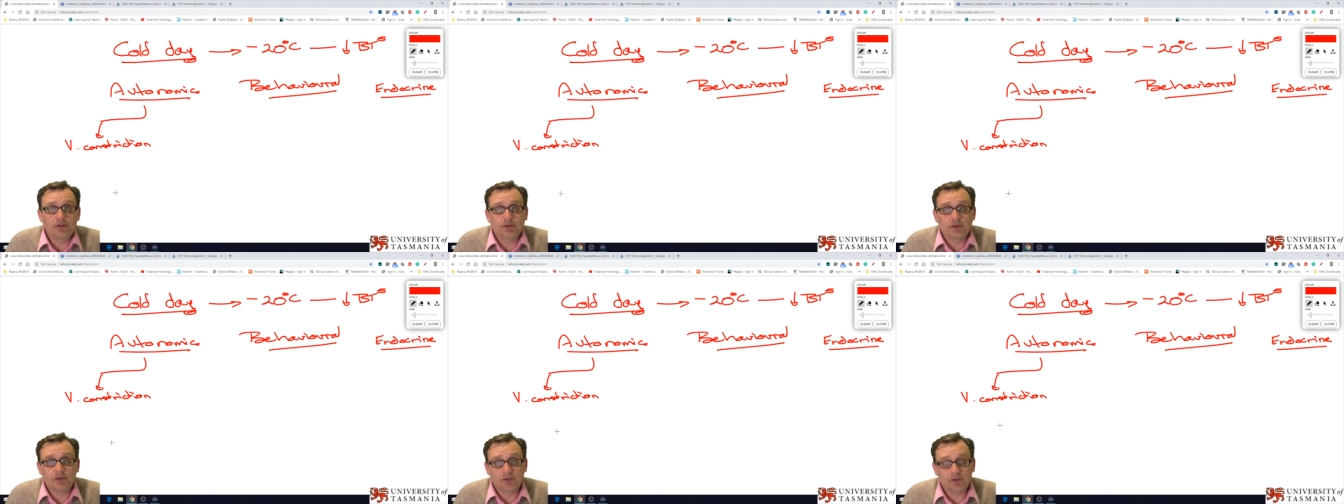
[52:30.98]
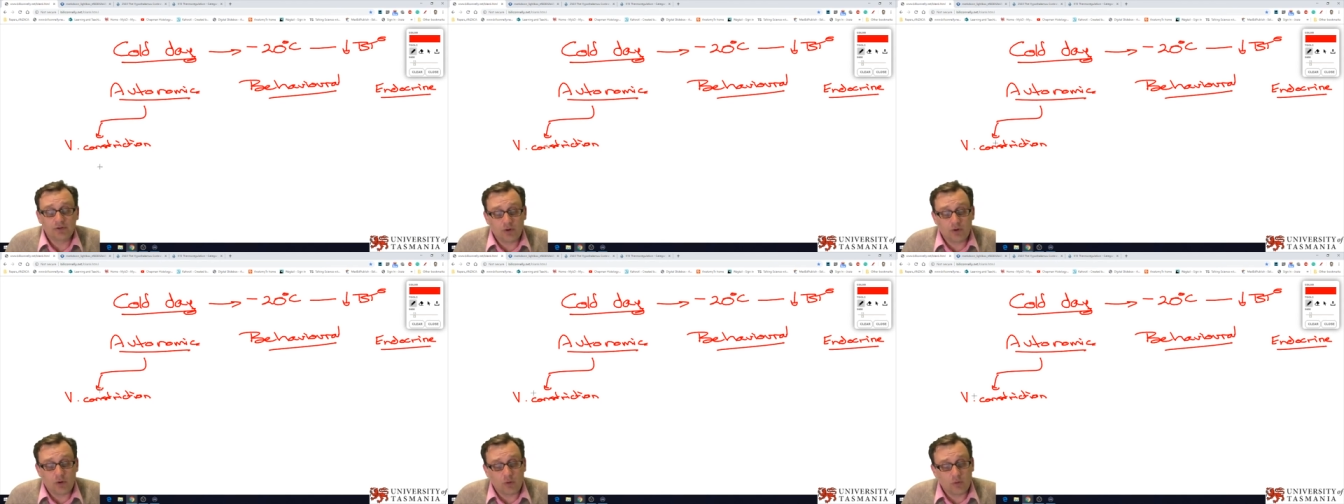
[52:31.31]

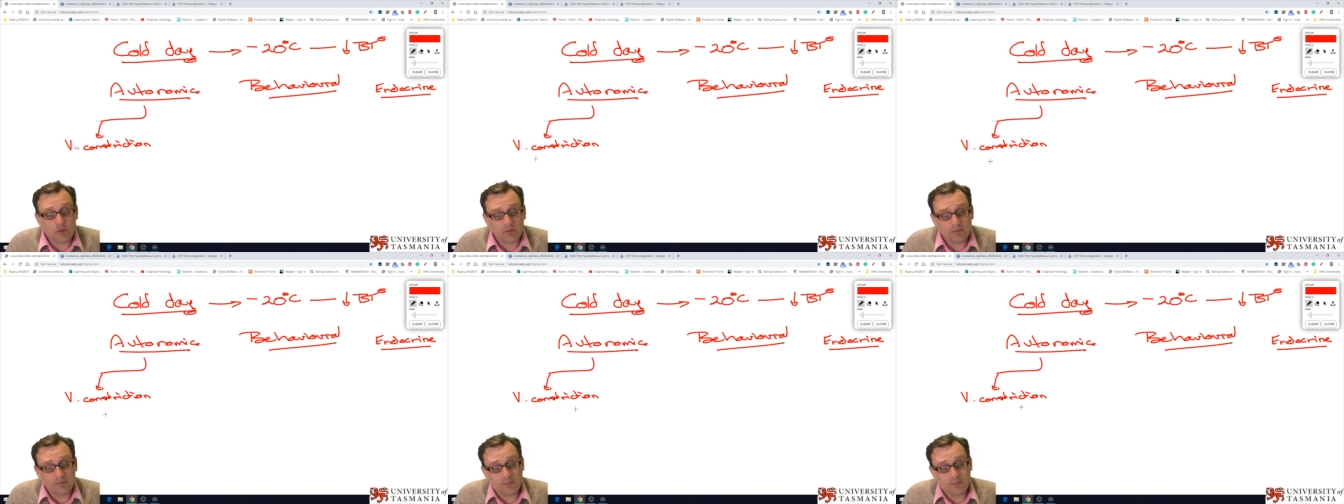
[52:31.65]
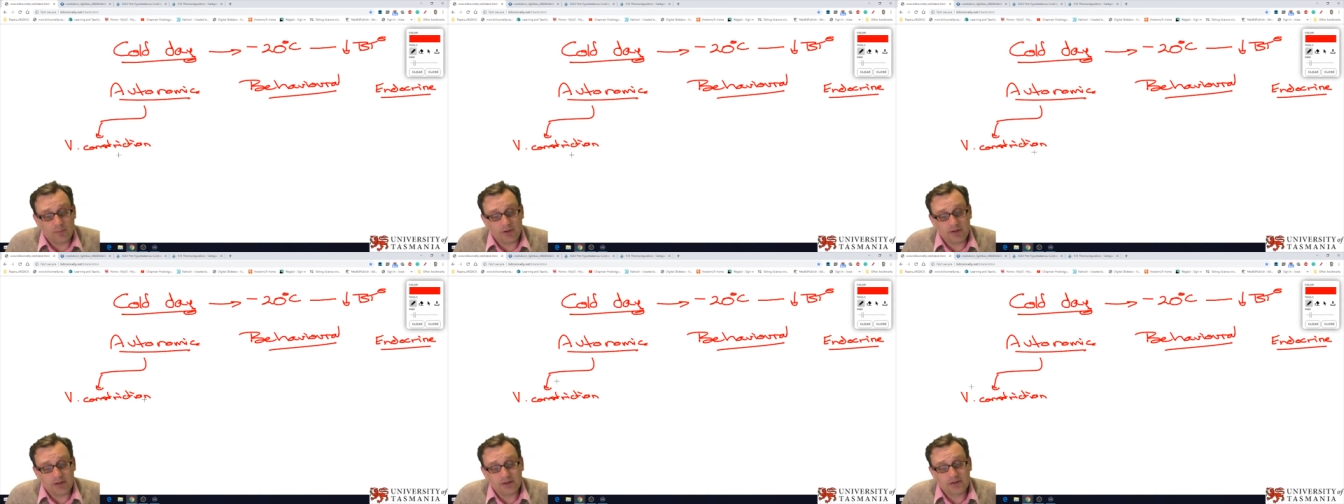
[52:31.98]
closer to the
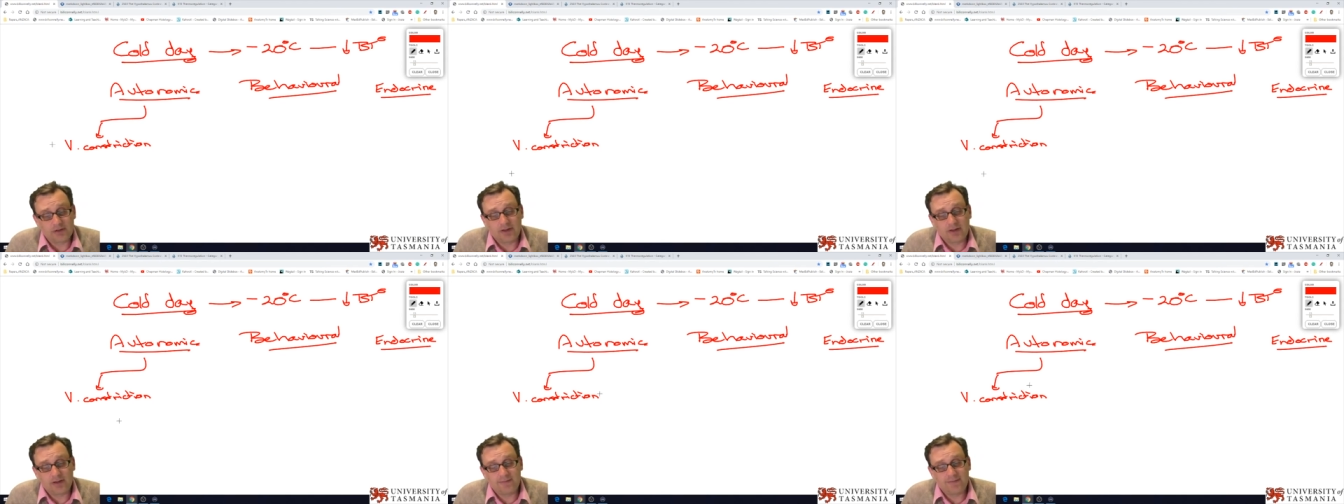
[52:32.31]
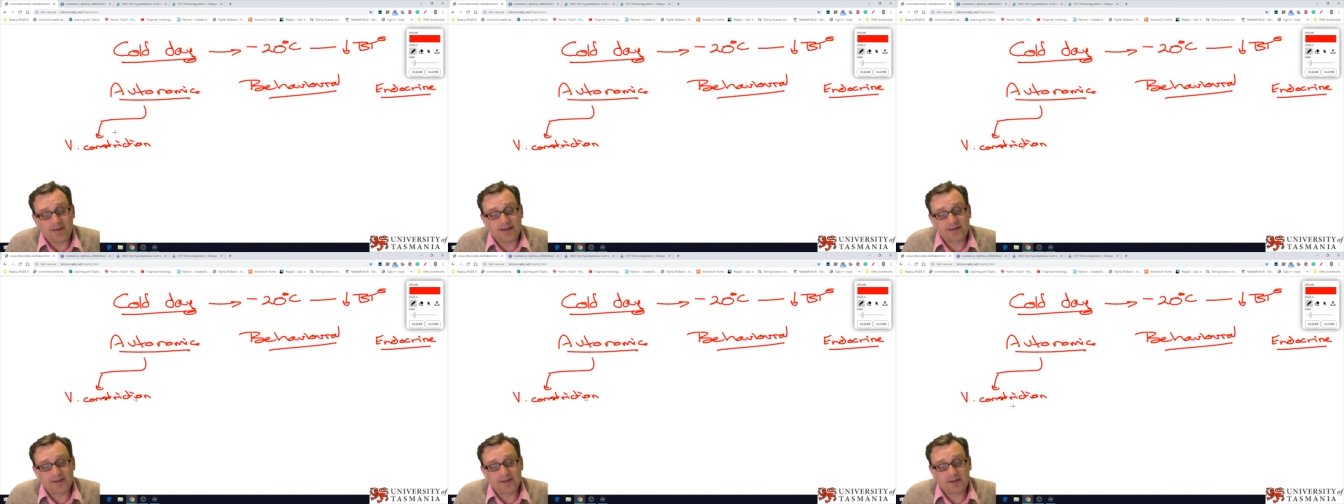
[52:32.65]
core of the body. And
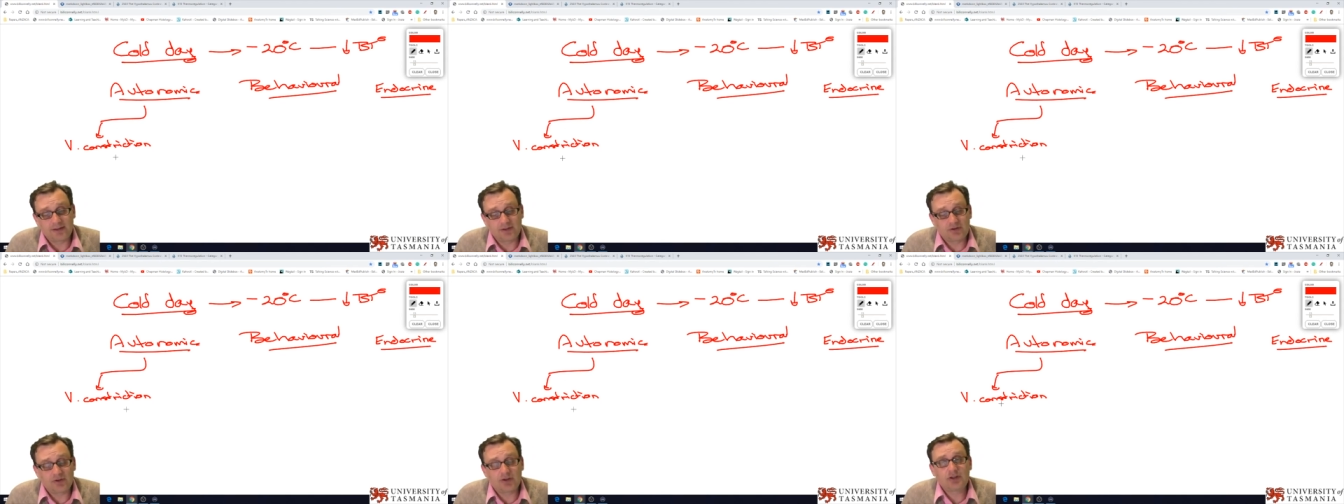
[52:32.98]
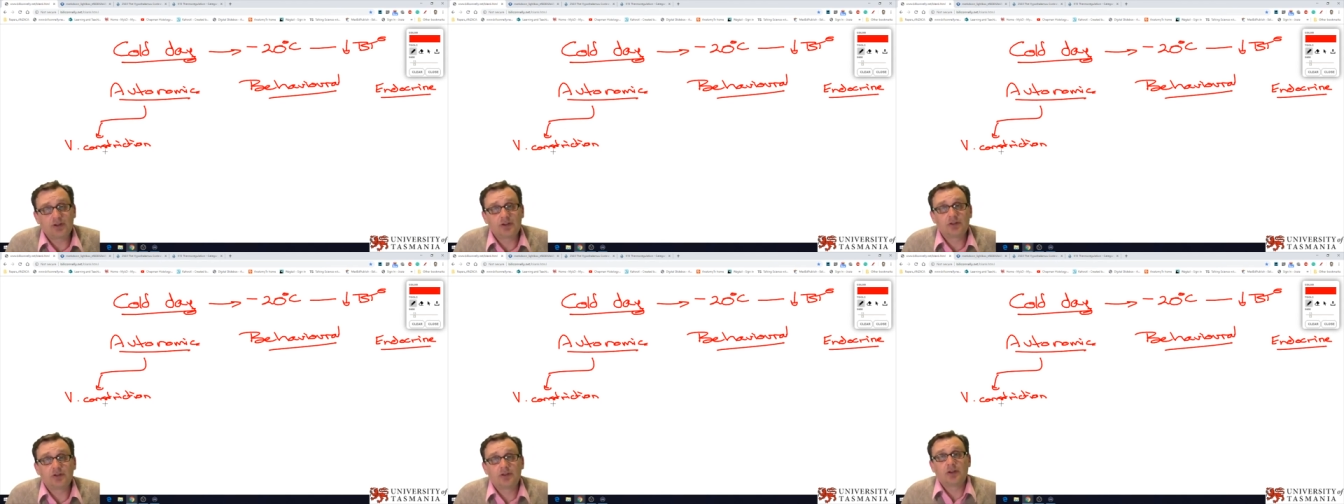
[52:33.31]
so that
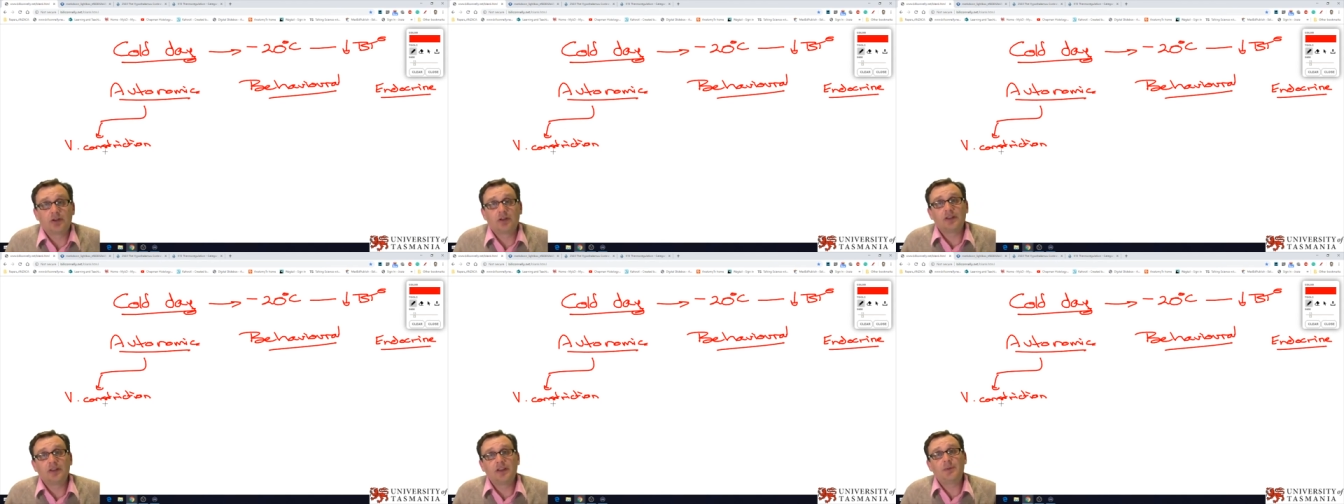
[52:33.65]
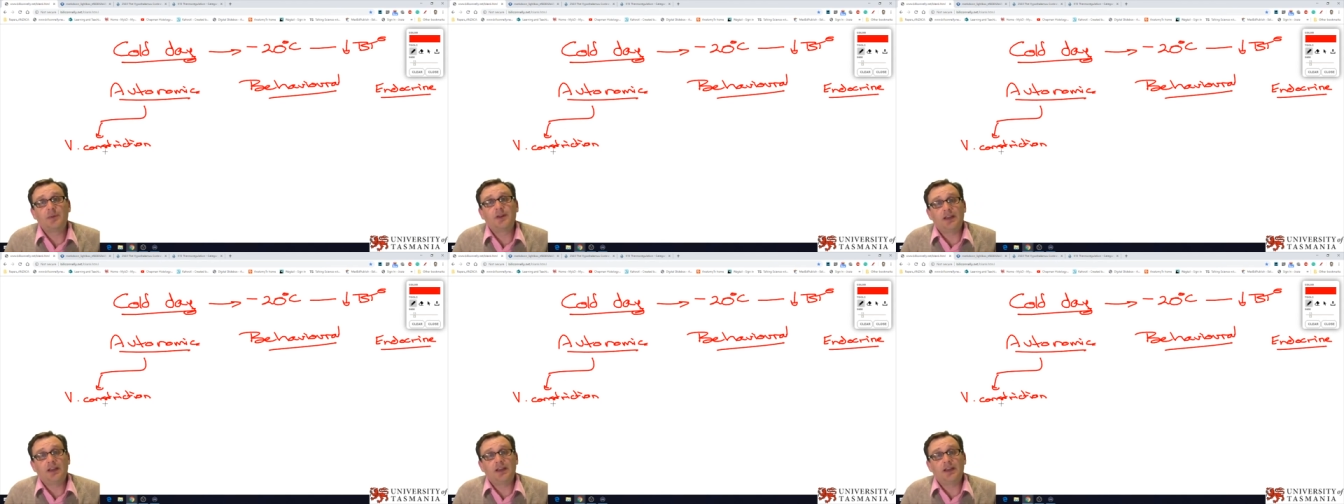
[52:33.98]
vasoconstriction is going